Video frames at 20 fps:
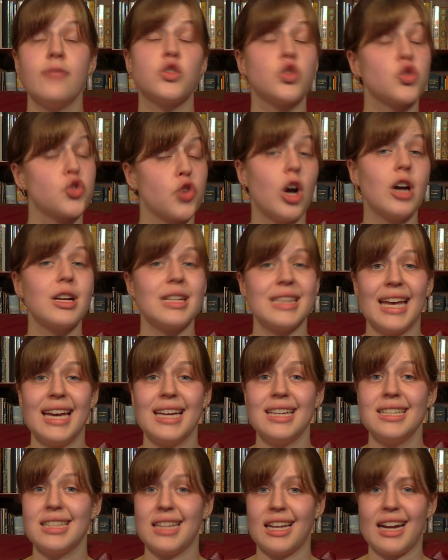have strong
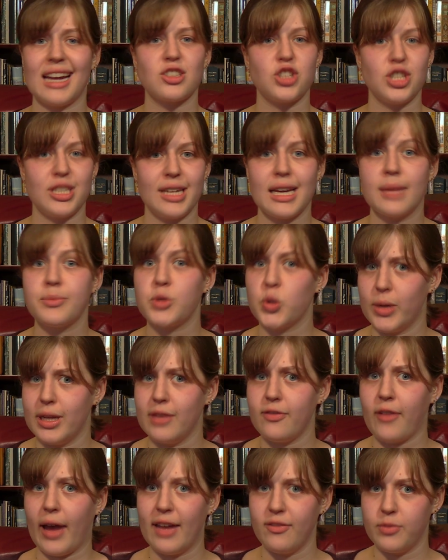legs that actually take up
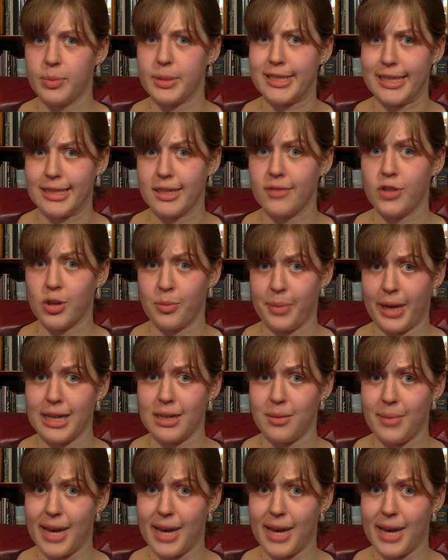25% of their body